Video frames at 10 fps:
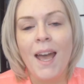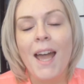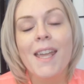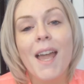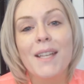
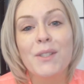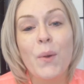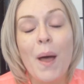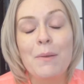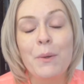Hi guys,
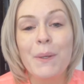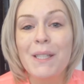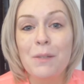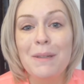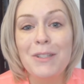so I'm
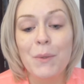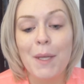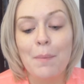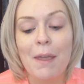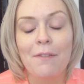going to be
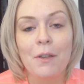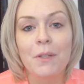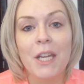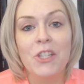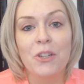doing my
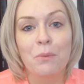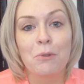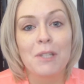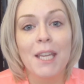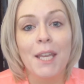foundation
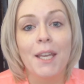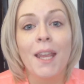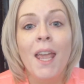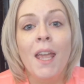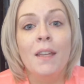routine.